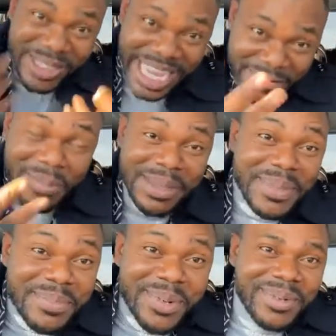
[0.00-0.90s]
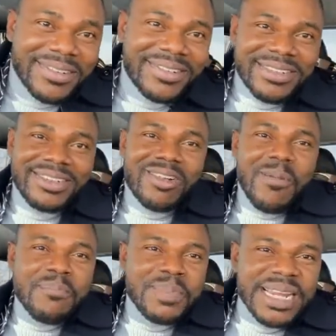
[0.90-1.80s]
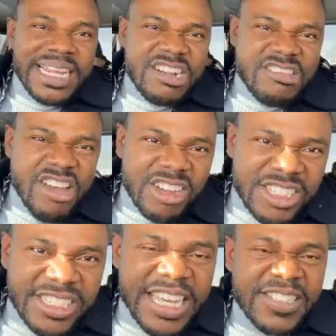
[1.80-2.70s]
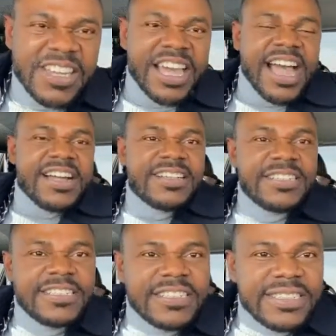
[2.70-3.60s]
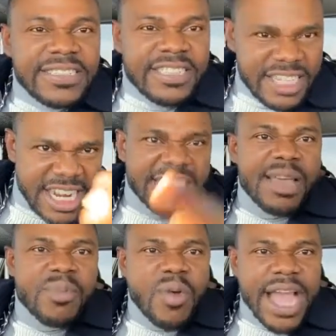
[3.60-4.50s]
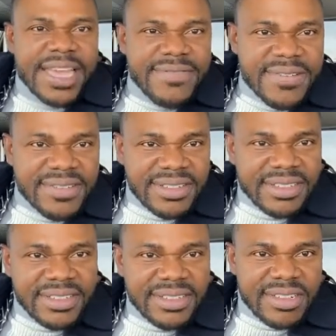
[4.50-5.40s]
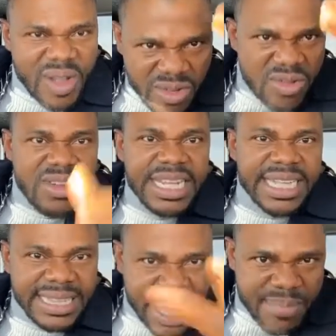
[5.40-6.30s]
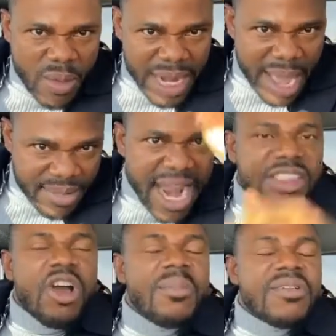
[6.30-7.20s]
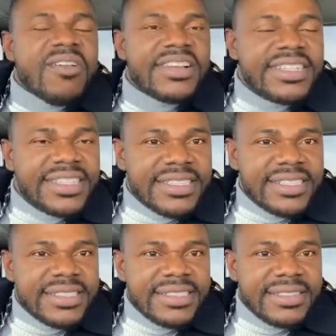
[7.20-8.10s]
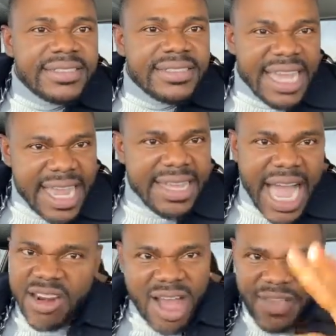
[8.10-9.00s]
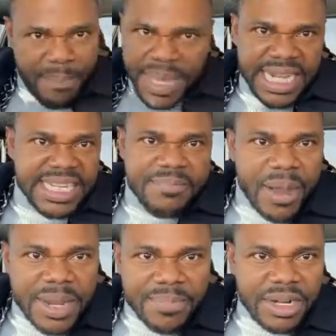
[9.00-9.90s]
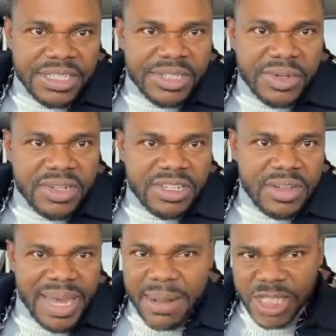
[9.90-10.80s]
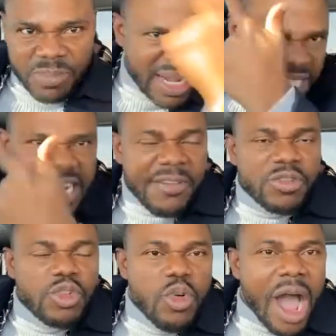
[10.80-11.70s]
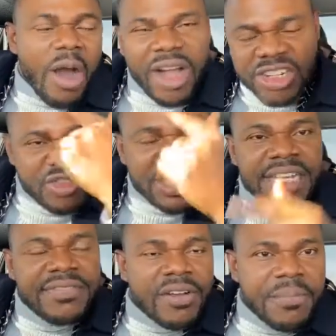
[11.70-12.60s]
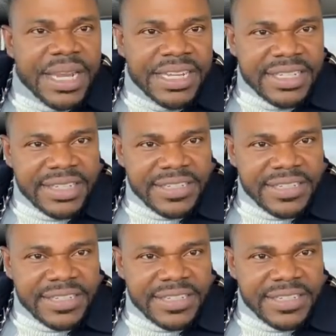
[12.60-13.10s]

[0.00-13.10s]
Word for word: want to take from the people. Completely nonsensical. See the example where I give you. Go and Google it and tell me whether I'm right or I'm wrong. Eh? I don't have a PhD in public policy, oh. but I'm smart enough to know how countries are developing.